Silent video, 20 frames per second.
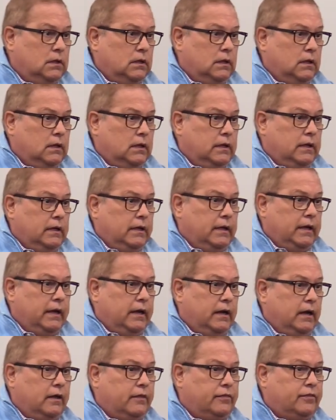
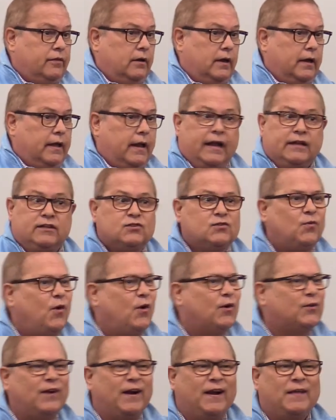And I thought, I just
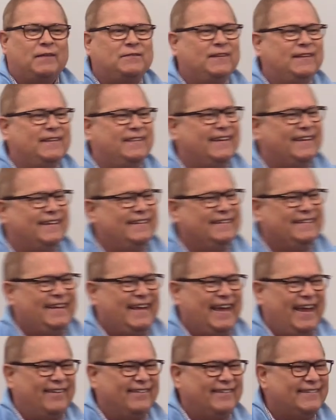walked right up to the
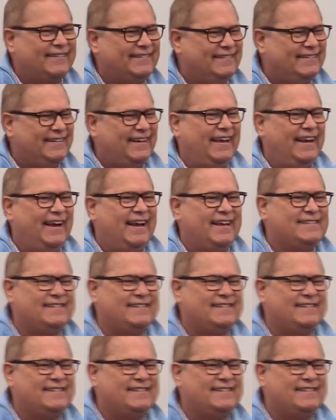counter and I